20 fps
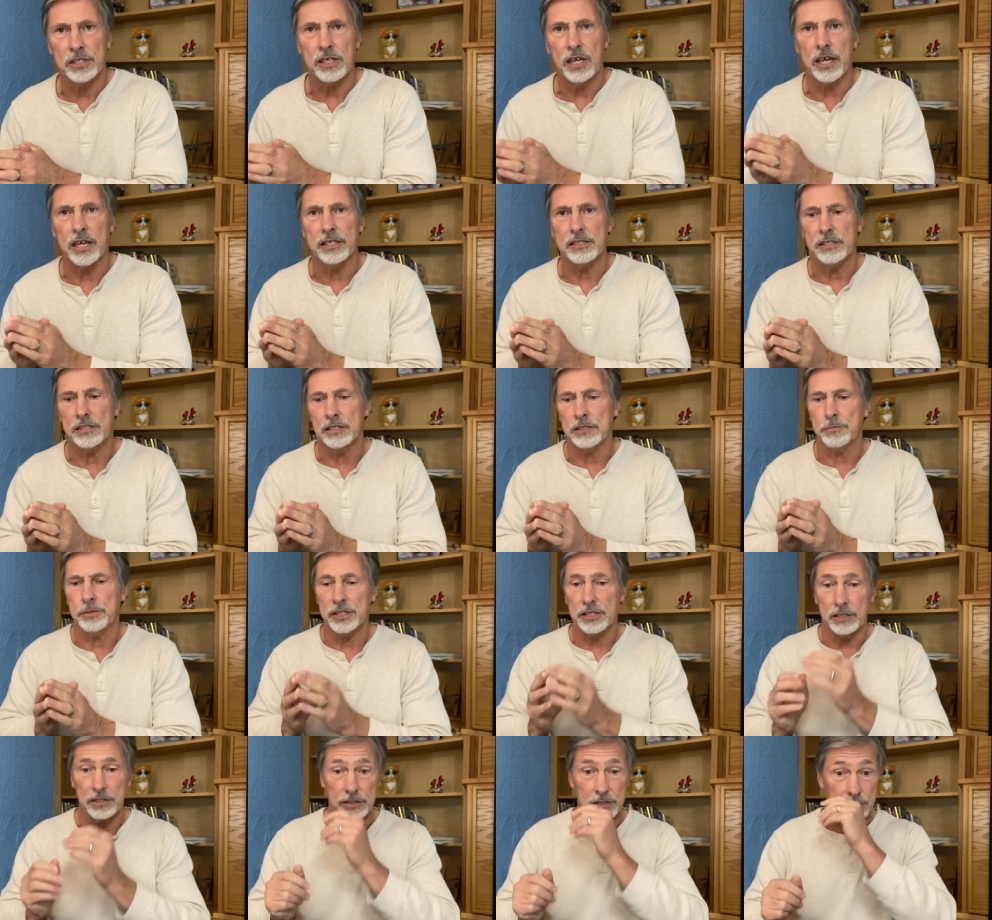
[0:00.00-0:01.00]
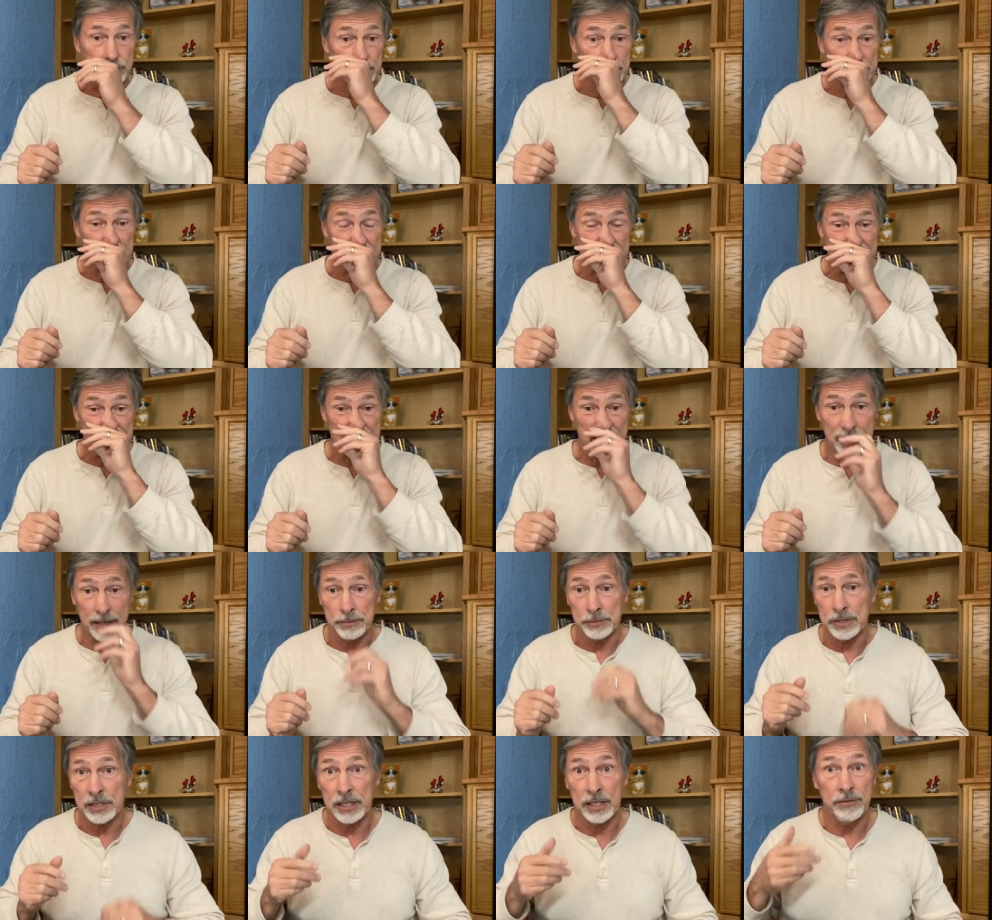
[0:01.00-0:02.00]
diets is because there's many
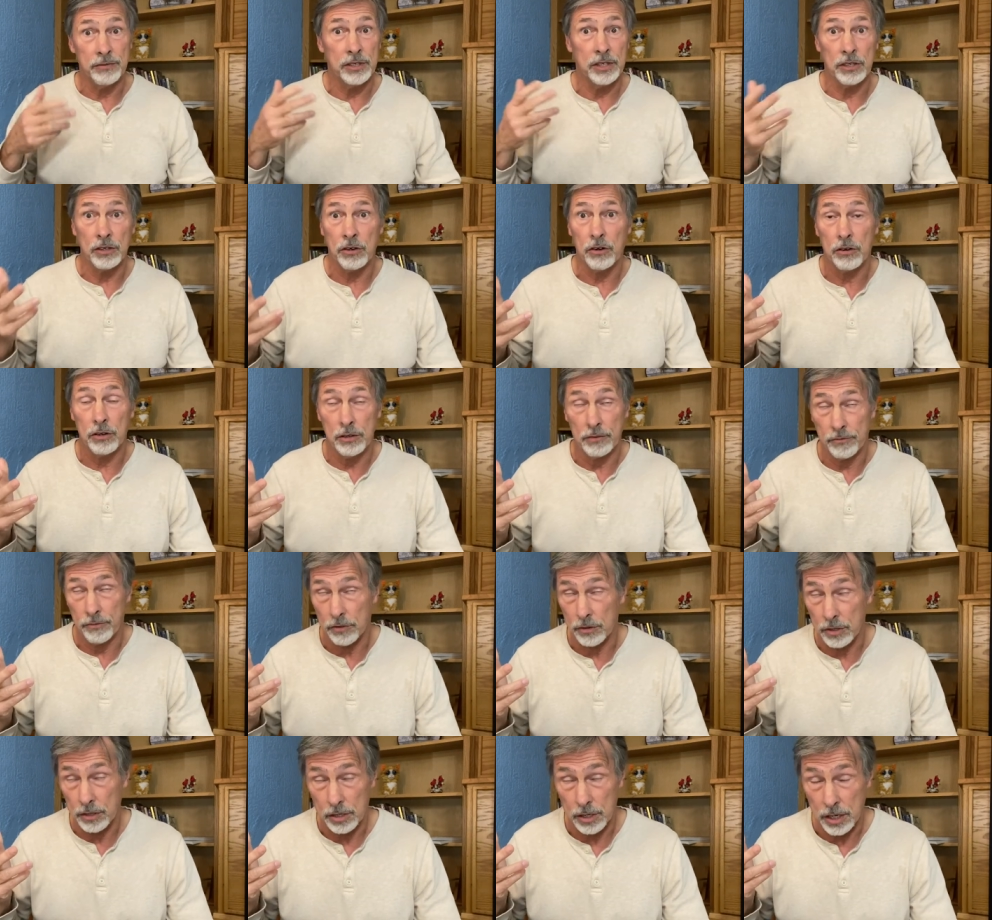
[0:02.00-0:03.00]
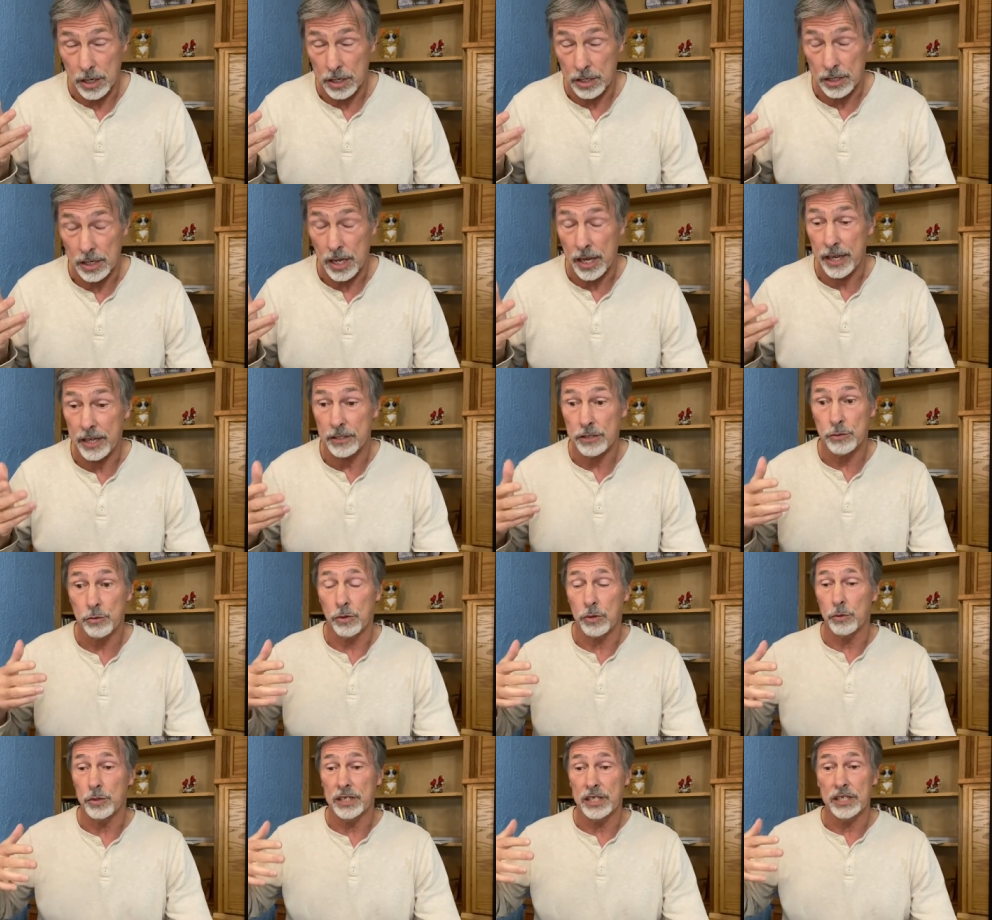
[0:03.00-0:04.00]
times, even in carnivore uh, diets, where
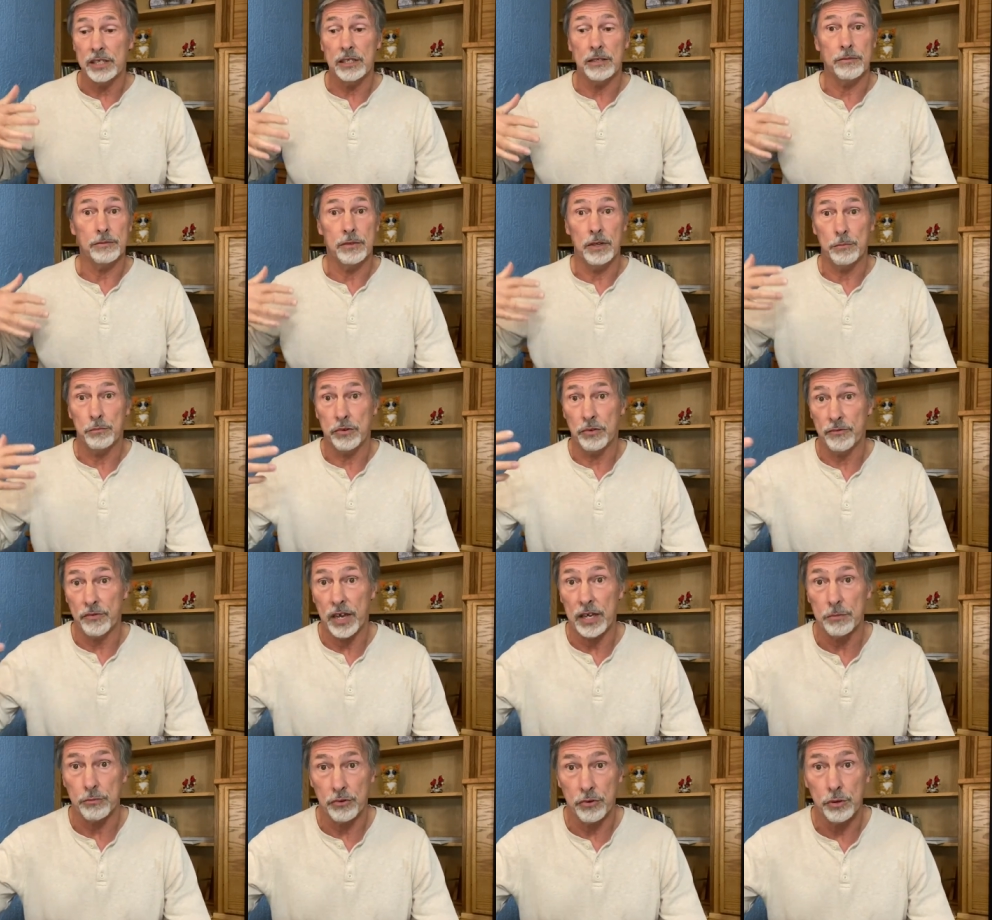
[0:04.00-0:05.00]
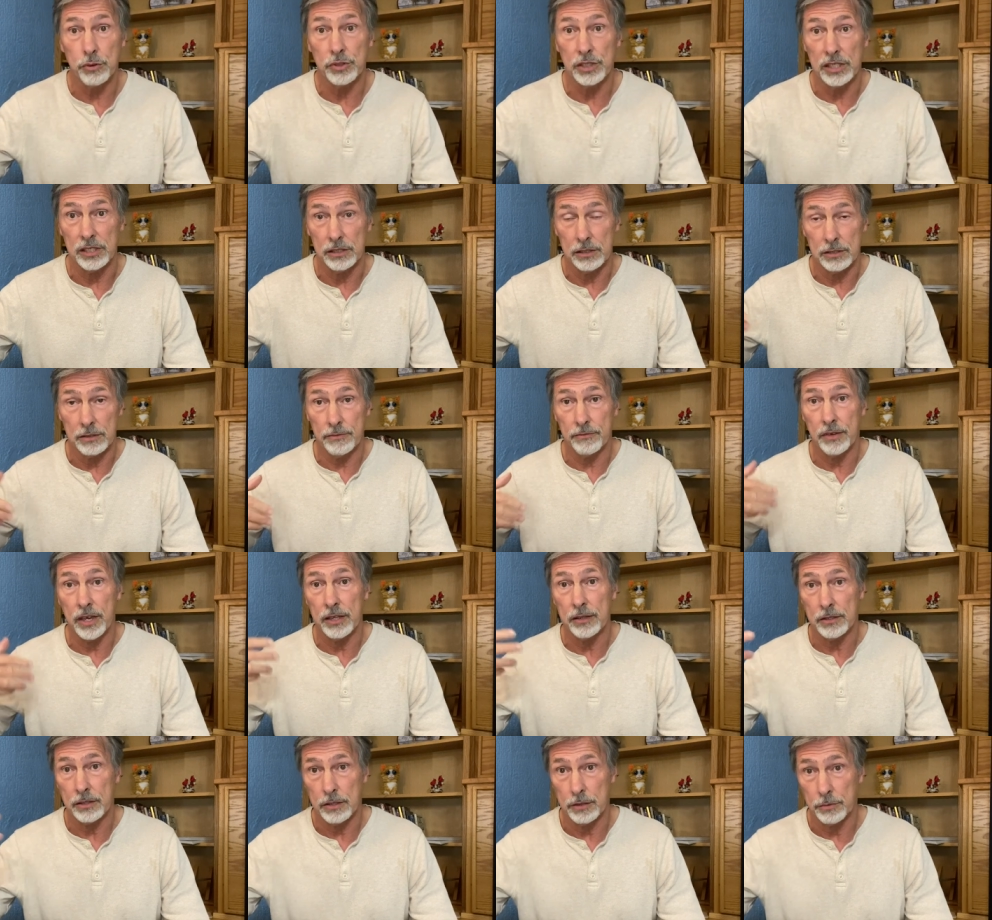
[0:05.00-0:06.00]
we need to provide protein to,
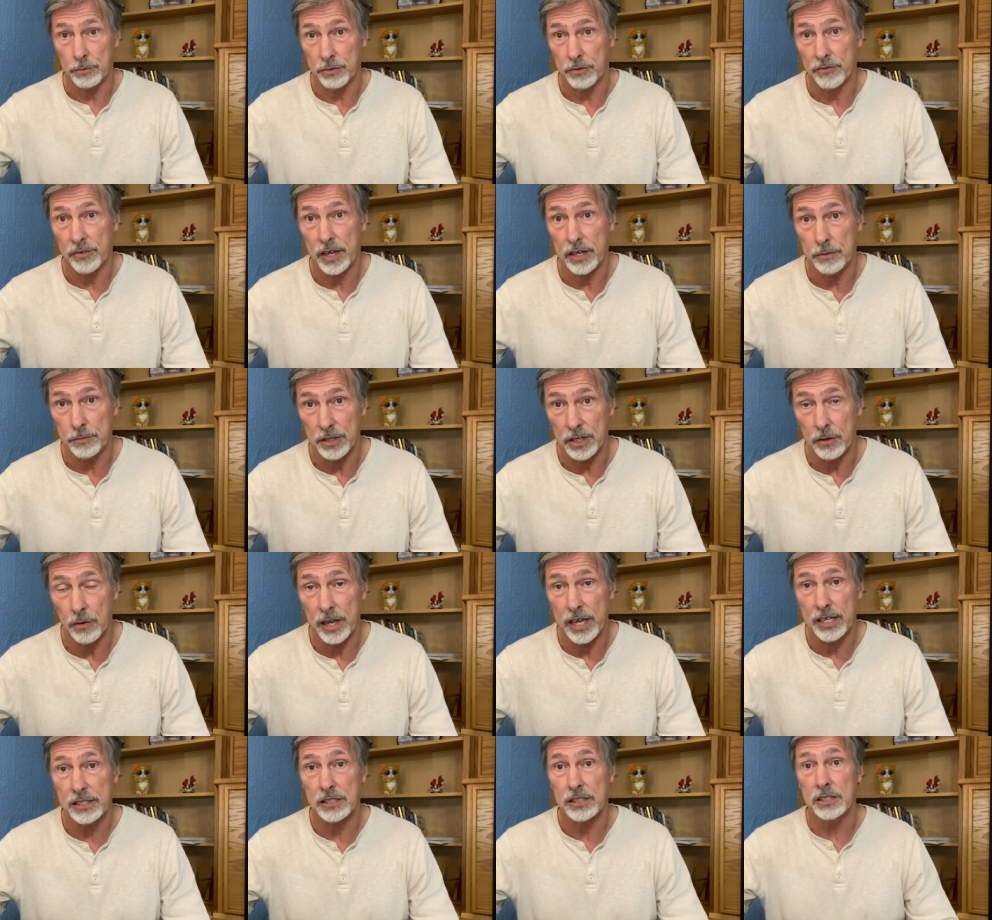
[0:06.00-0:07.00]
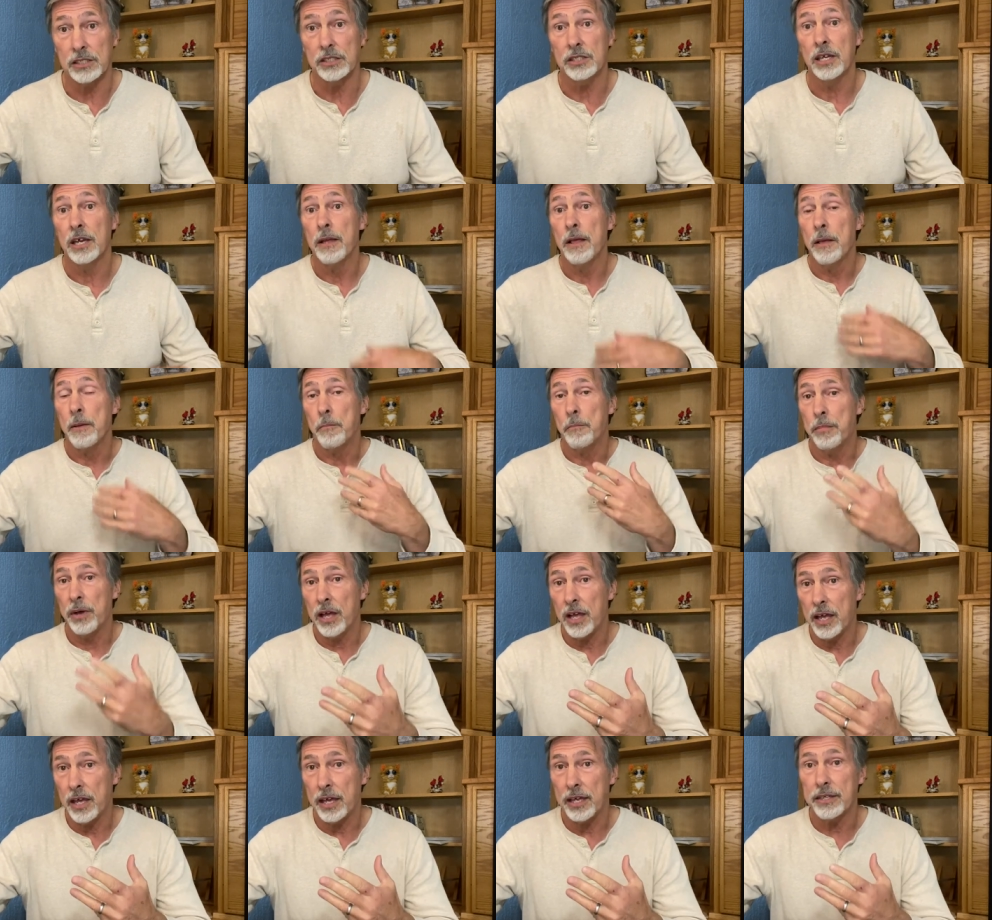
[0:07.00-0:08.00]
to provide amino acids,
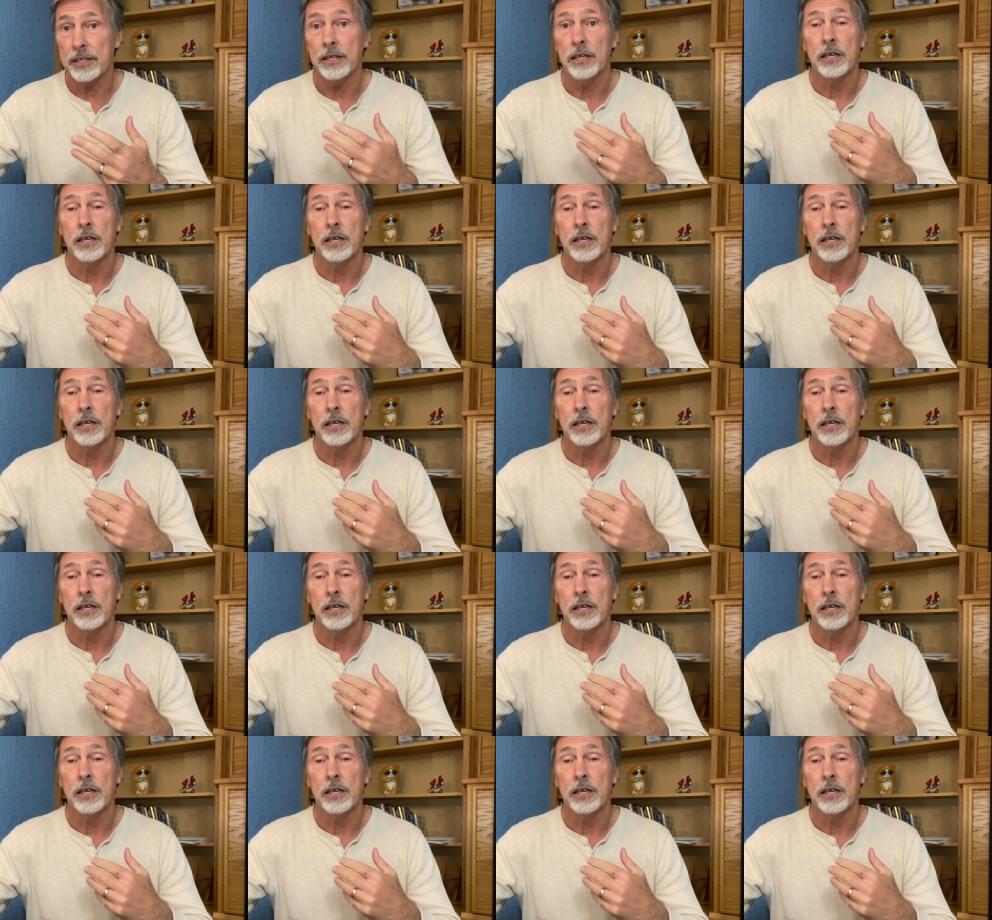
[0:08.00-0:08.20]
but